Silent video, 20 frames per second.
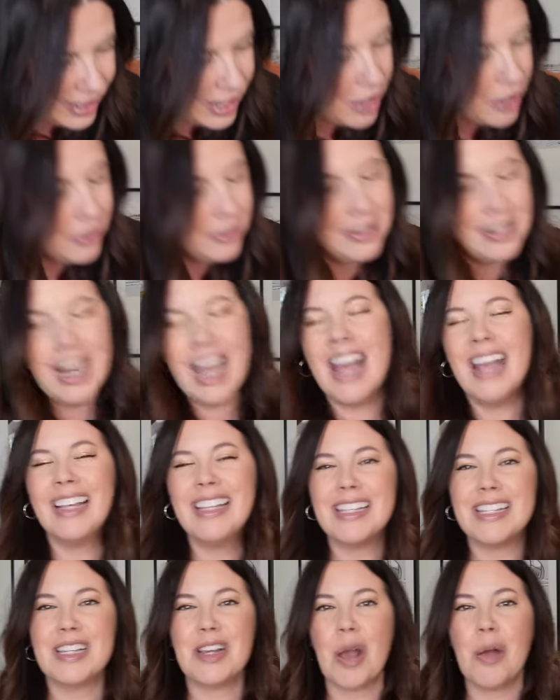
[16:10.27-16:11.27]
Now,
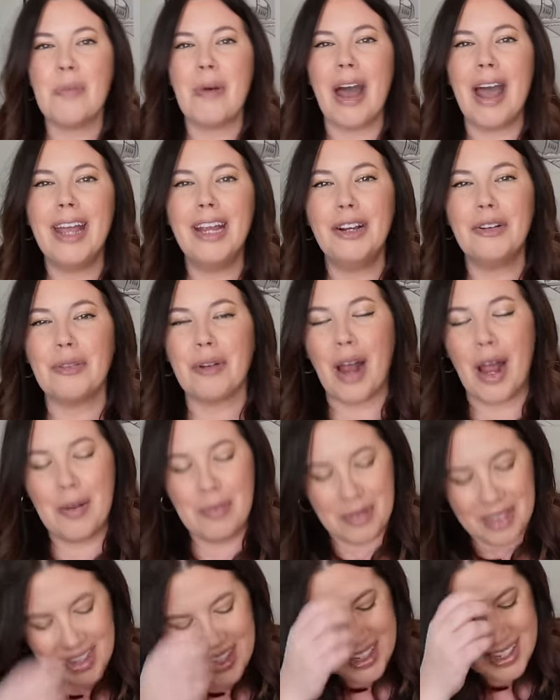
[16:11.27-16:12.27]
next up, I
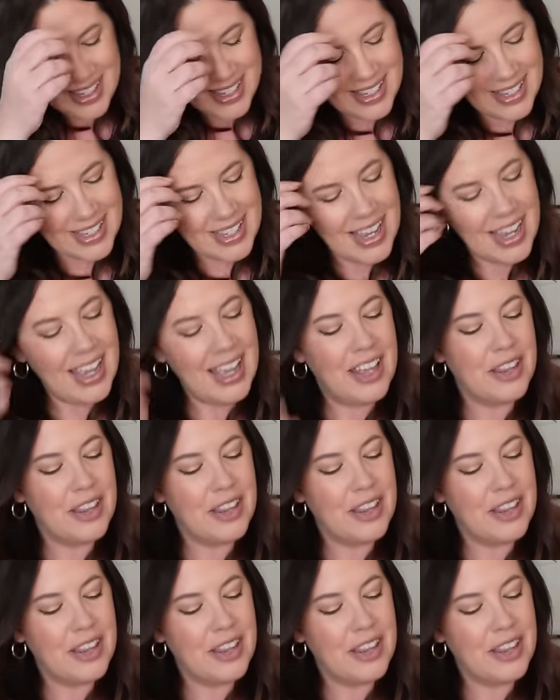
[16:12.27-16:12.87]
grabbed this.